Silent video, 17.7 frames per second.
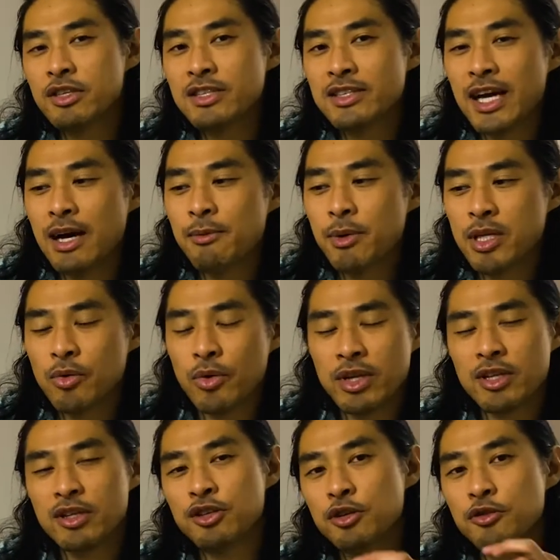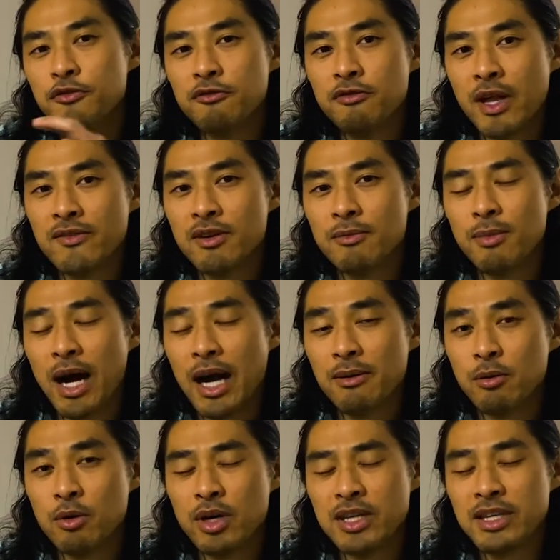between the 2 Flavor Bible
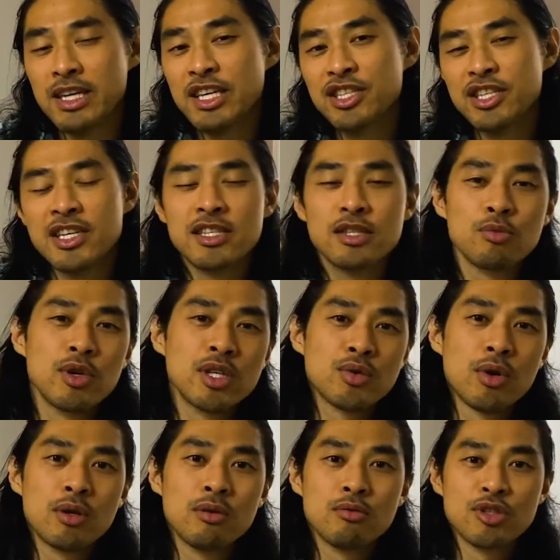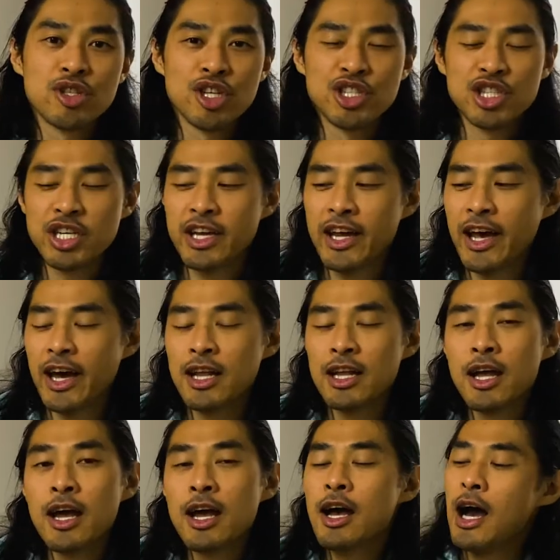editions, which one should you get?
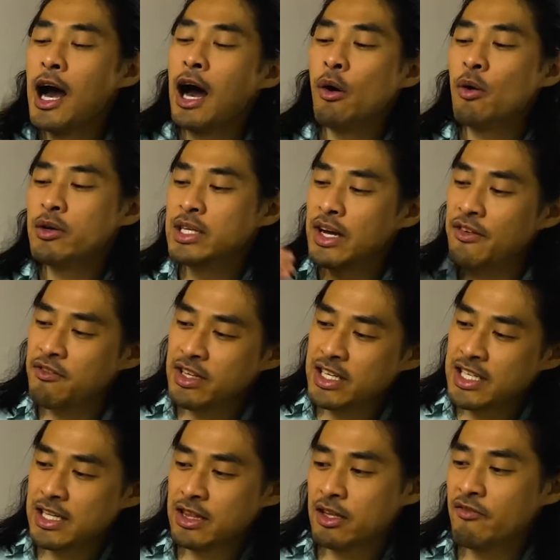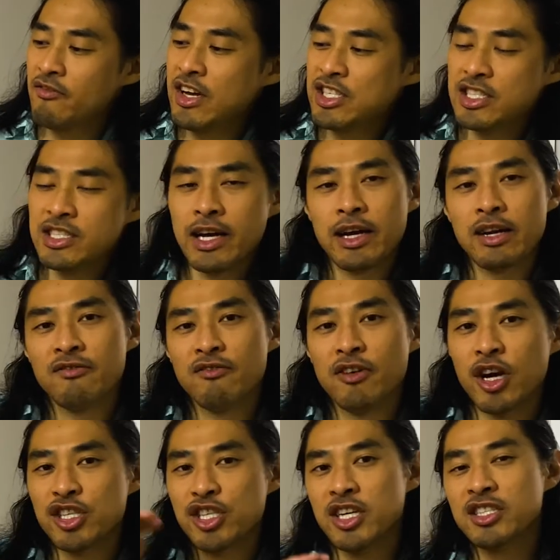I would definitely get the vegetarian version
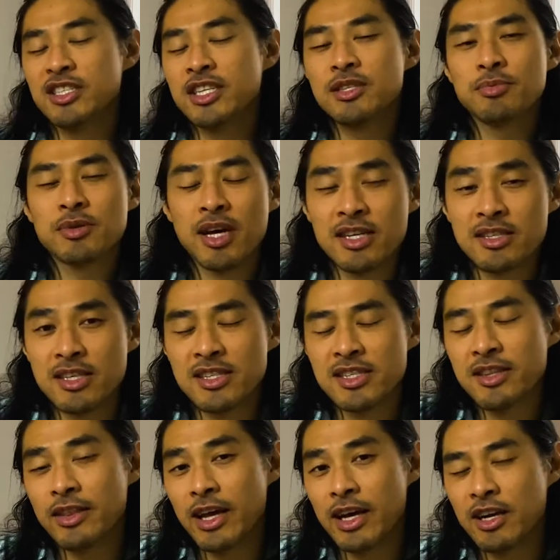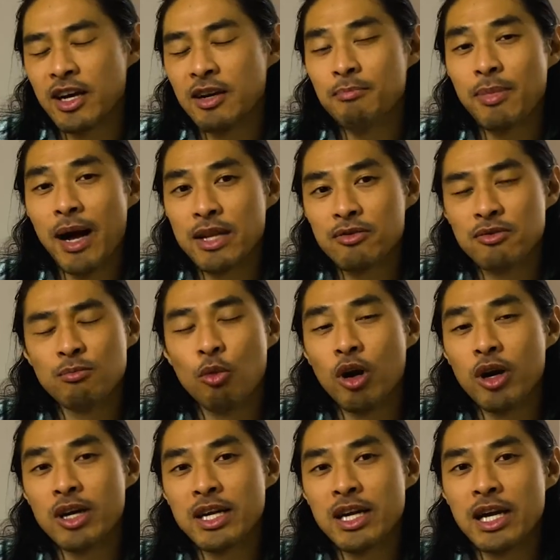just because it's thicker and packed with more
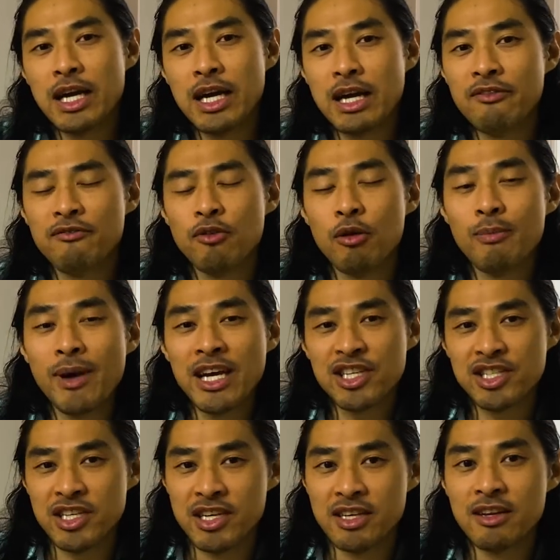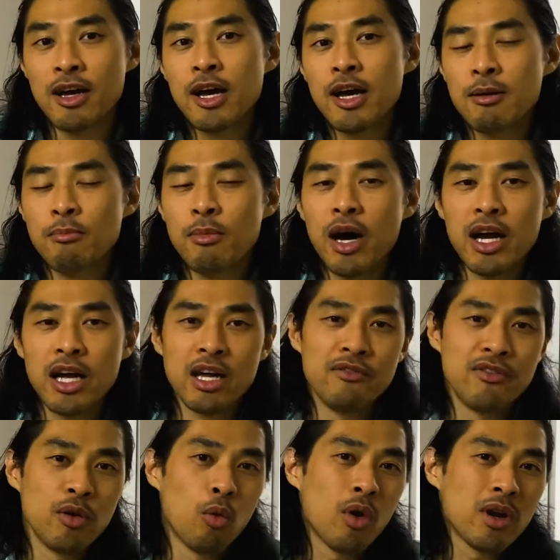information. But if you
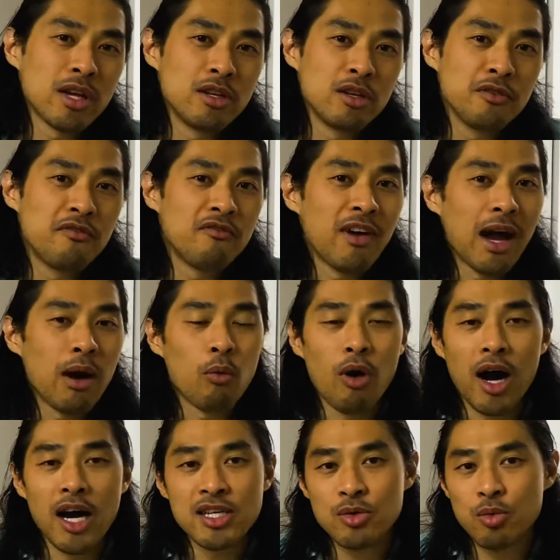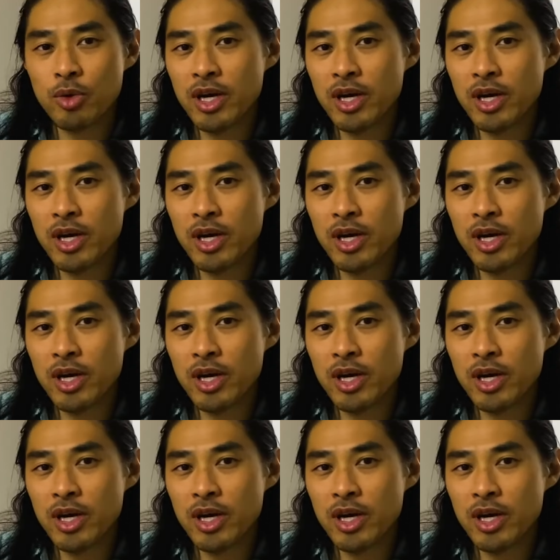want to do fat wash with,